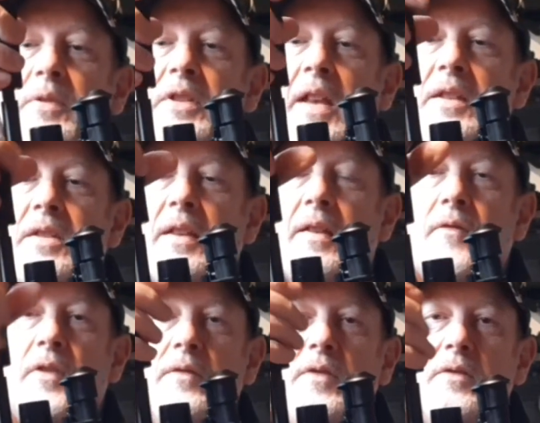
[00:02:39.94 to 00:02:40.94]
protects it
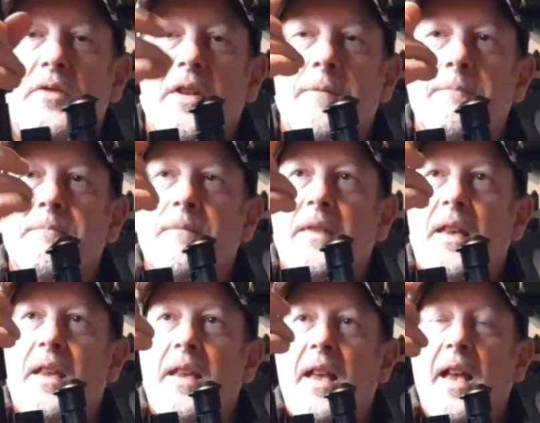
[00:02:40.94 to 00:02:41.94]
for the future.
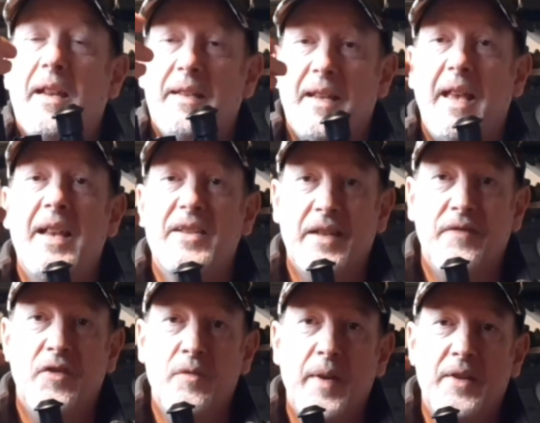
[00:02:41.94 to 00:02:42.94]
And it has had a
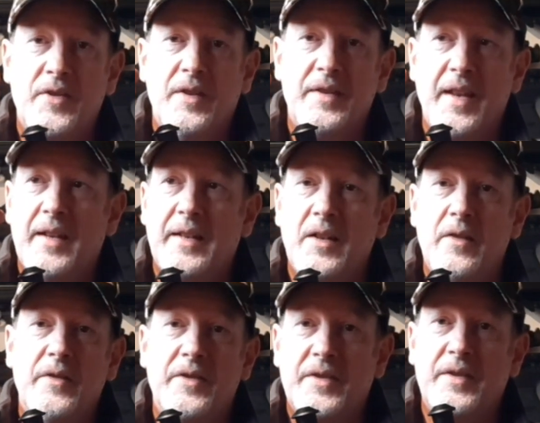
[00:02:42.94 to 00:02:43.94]
few bashes and it
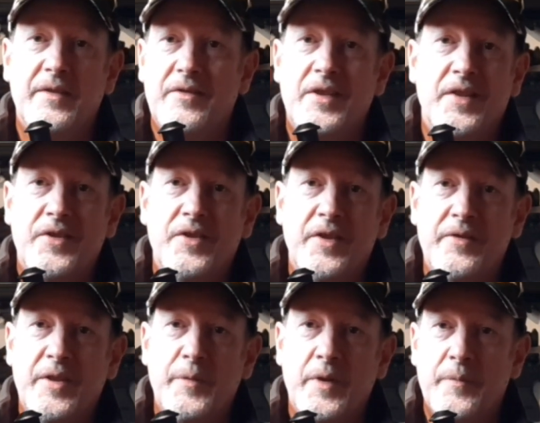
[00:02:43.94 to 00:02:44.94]
looks just as
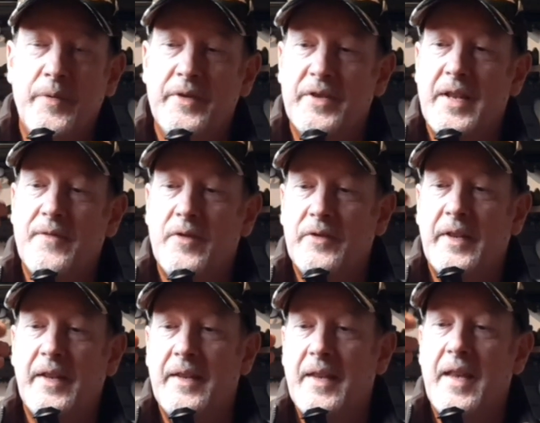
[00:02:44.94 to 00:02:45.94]
good as when I put the stuff on
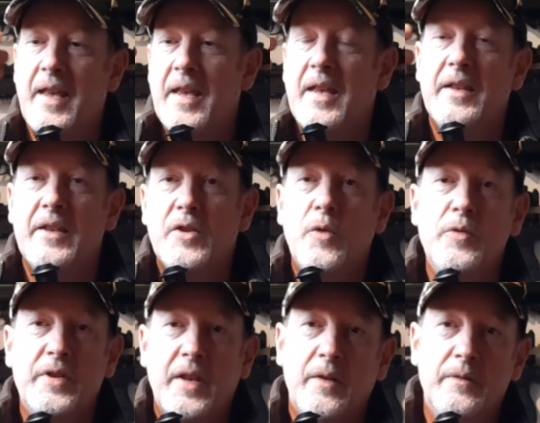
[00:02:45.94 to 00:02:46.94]
there. It's
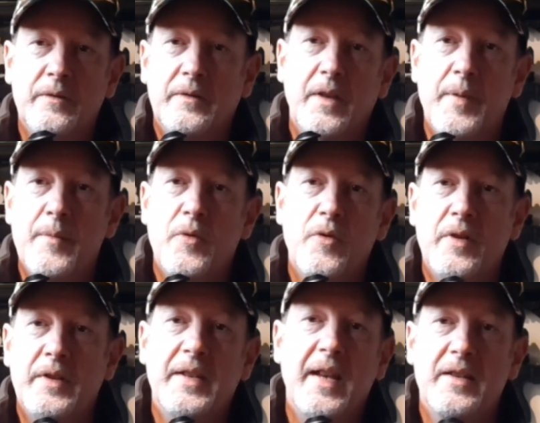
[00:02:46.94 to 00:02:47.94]
also a bit
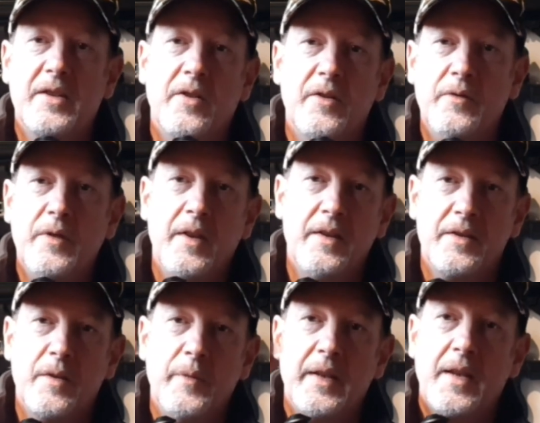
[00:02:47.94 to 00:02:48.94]
more tactile,
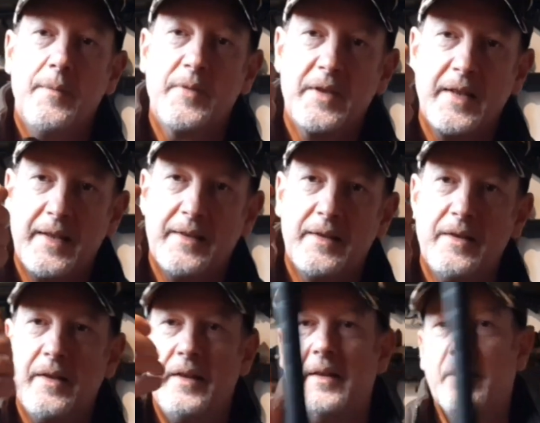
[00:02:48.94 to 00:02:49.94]
so when it comes to that
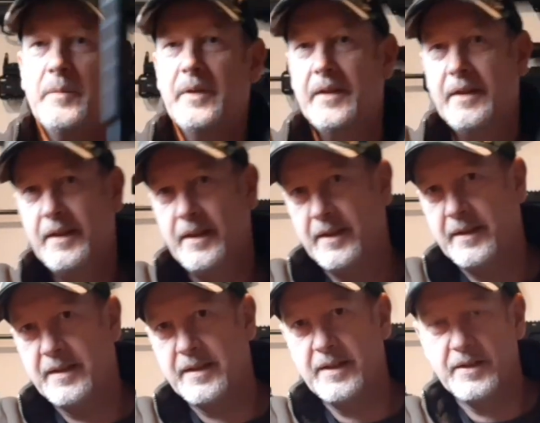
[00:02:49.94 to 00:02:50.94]
tighten up,
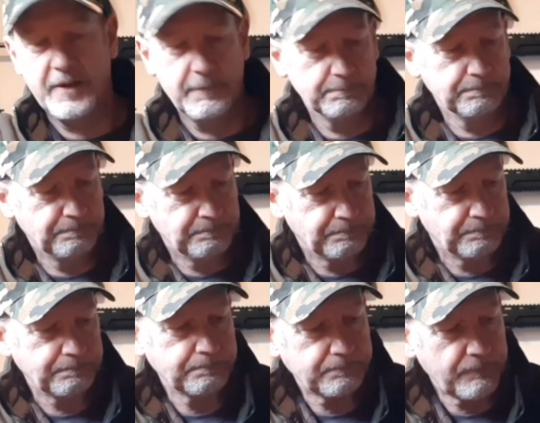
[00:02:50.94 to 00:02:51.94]
it's easier.
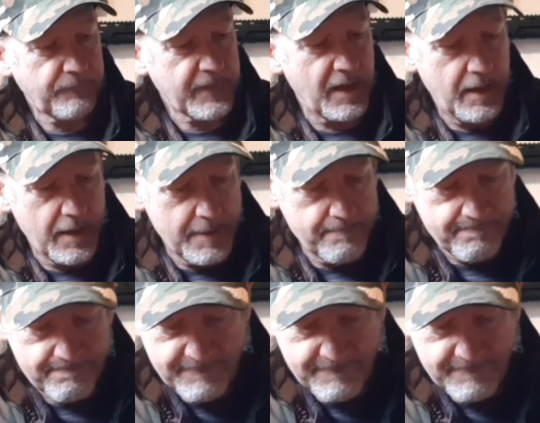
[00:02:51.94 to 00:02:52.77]
So